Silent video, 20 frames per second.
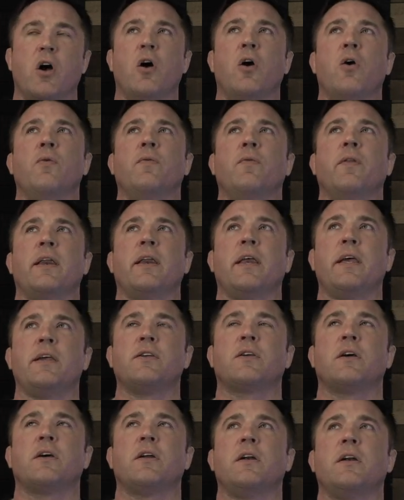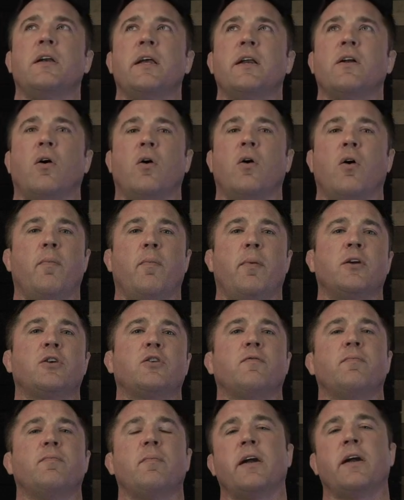own that he's going to need a whole
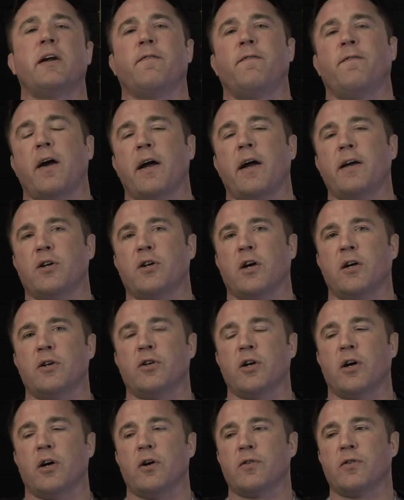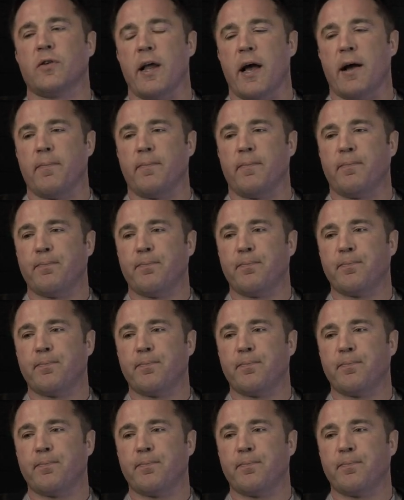bunch of money to fight John Jones. Now,